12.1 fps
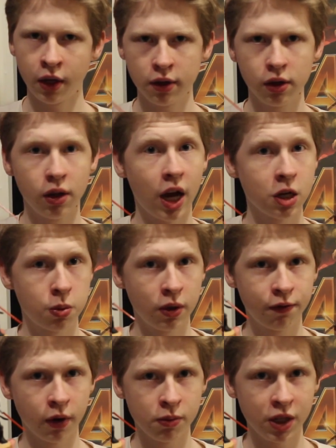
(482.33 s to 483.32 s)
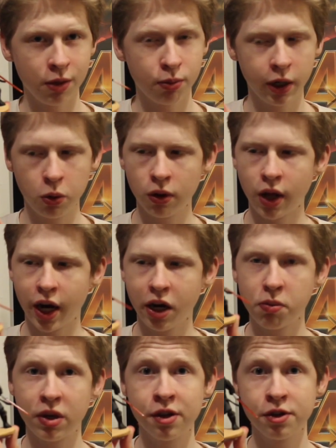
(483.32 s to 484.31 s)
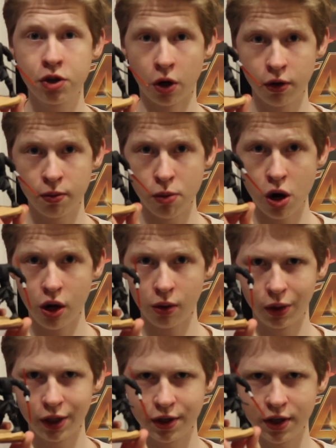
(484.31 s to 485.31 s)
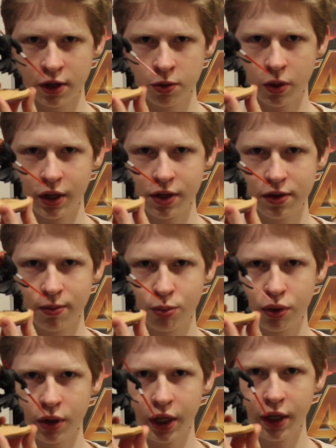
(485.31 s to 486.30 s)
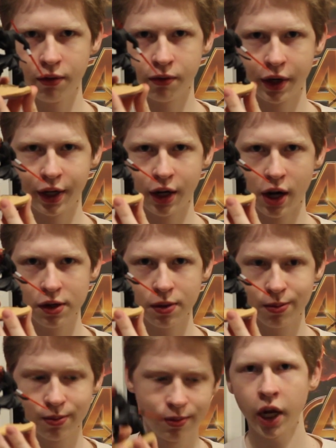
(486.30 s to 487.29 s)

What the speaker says: And then the last one from the prequel lineup is Darth Maul, which this one is pretty freaking awesome.